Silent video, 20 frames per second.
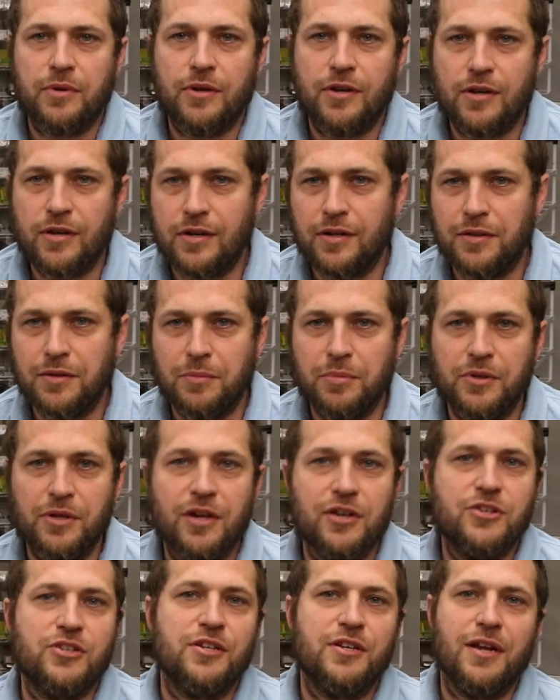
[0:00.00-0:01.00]
We're here in the
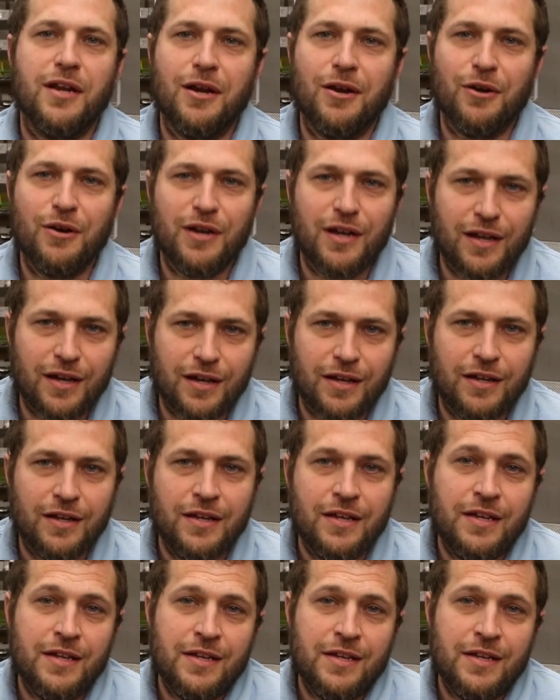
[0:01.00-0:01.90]
production area.